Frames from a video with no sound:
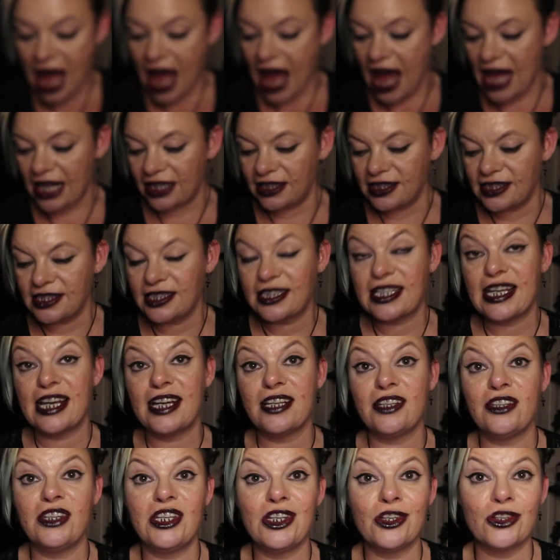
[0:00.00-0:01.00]
And
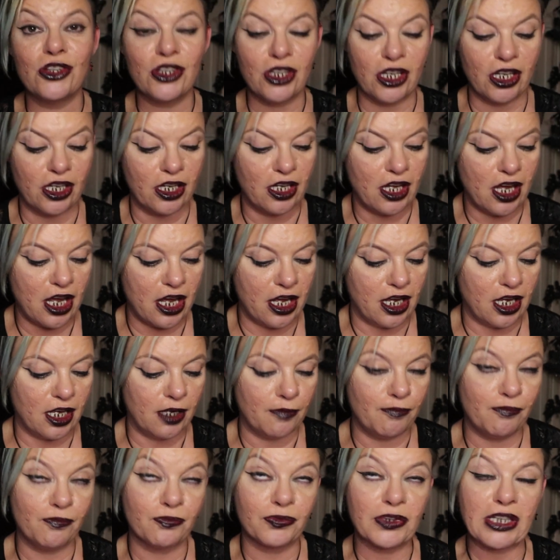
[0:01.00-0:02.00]
then the other
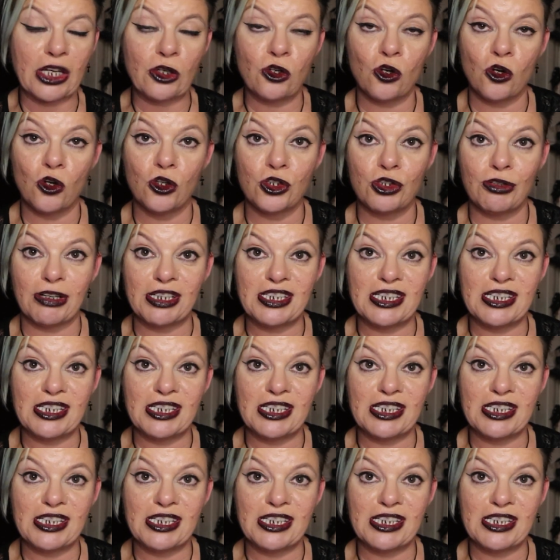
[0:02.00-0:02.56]
order